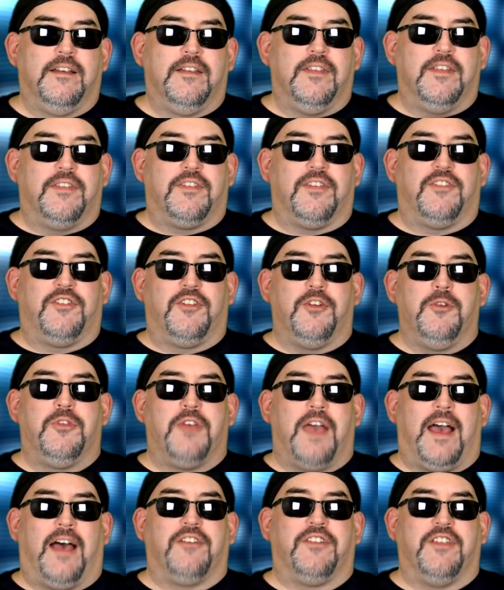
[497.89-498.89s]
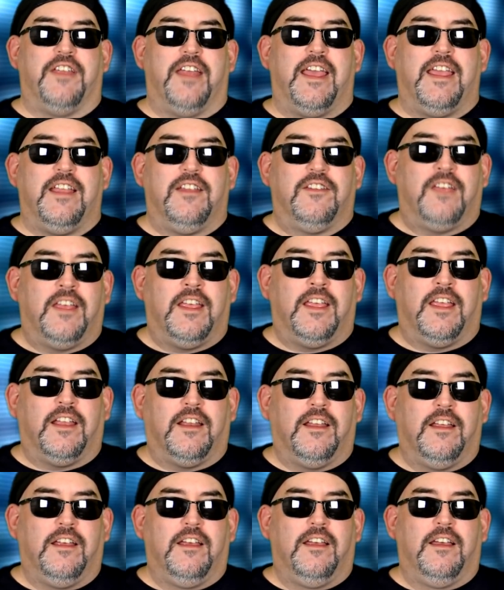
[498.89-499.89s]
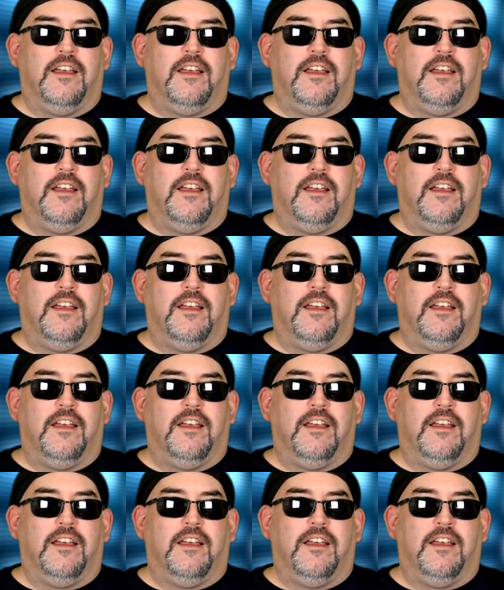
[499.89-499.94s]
This is 2018,